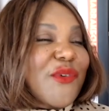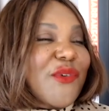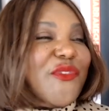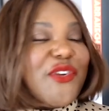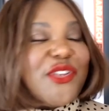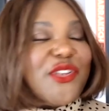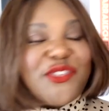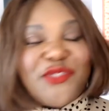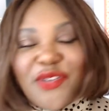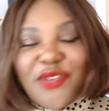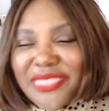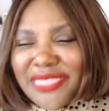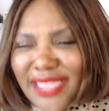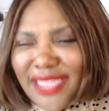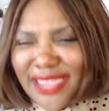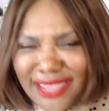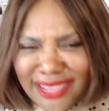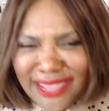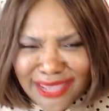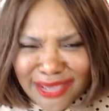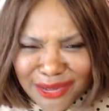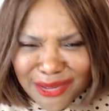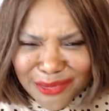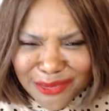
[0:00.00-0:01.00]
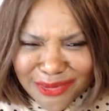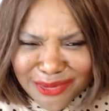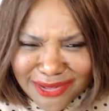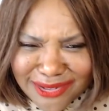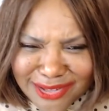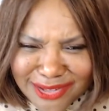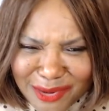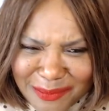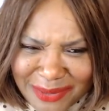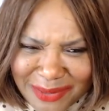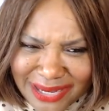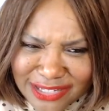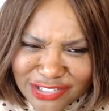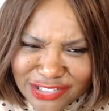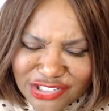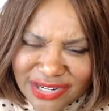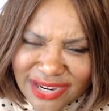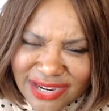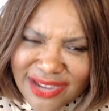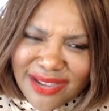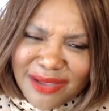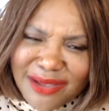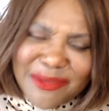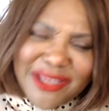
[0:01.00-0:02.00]
Well, first of all, thank you so
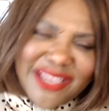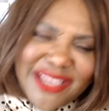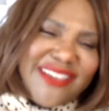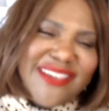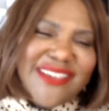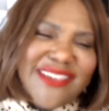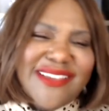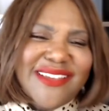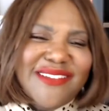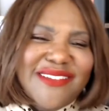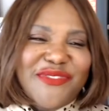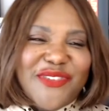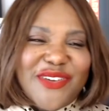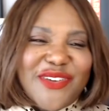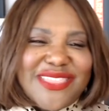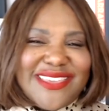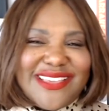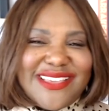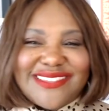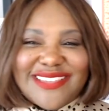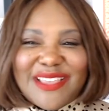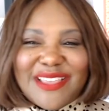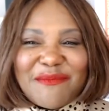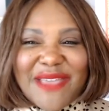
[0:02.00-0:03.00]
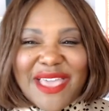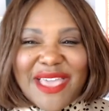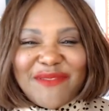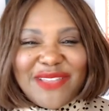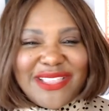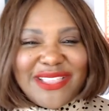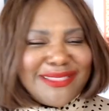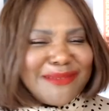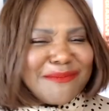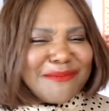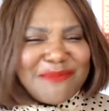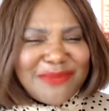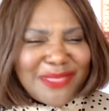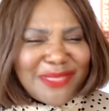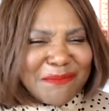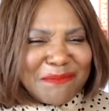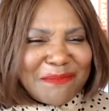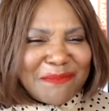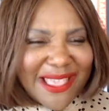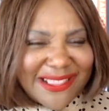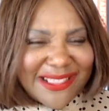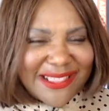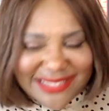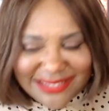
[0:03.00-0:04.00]
much for this. I'm having
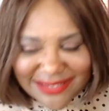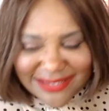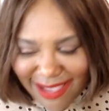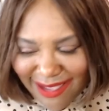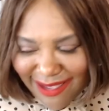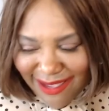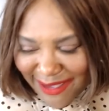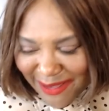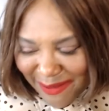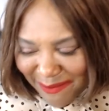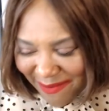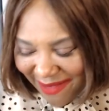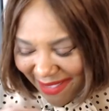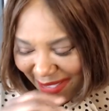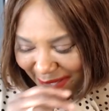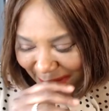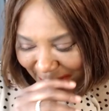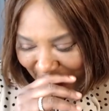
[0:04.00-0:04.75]
the best time.